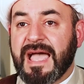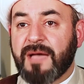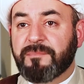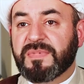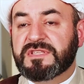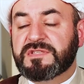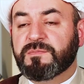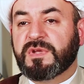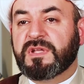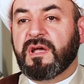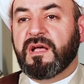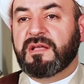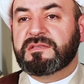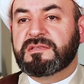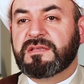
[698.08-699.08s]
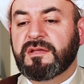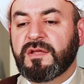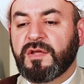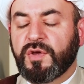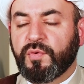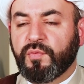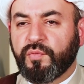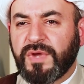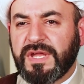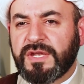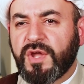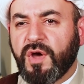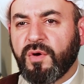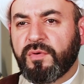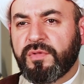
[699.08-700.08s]
happens because we
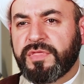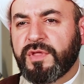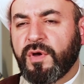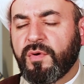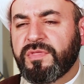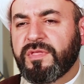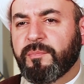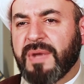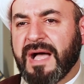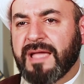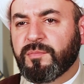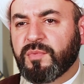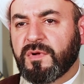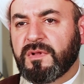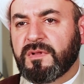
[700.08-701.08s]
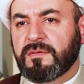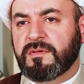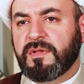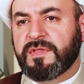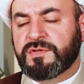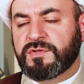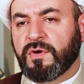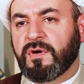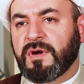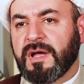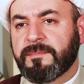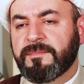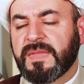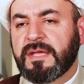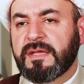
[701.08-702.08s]
know, though the Bible, the
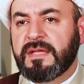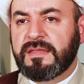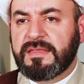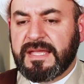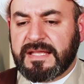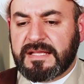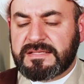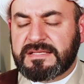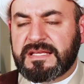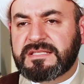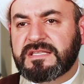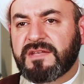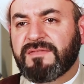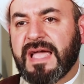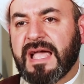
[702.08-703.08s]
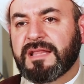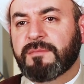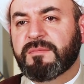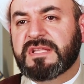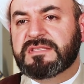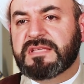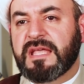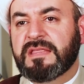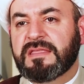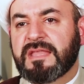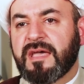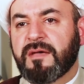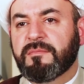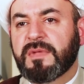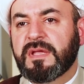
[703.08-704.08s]
Torah, they consist of elements in
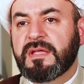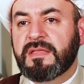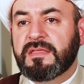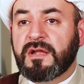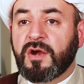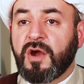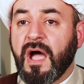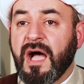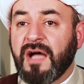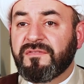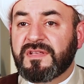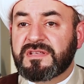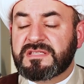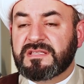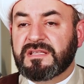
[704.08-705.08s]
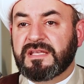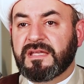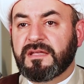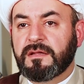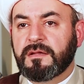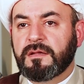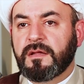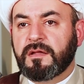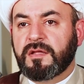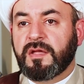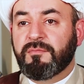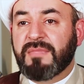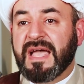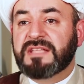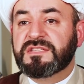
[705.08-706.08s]
them that are obviously
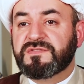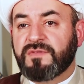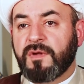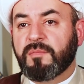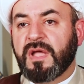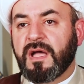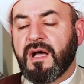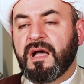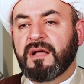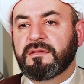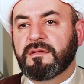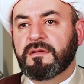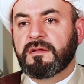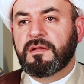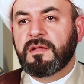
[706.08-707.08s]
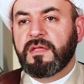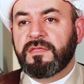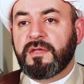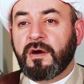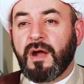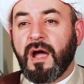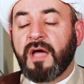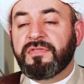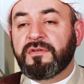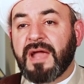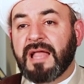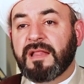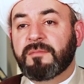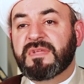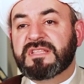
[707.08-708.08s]
commands from God, there are other
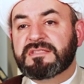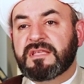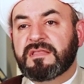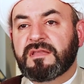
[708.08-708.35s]
elements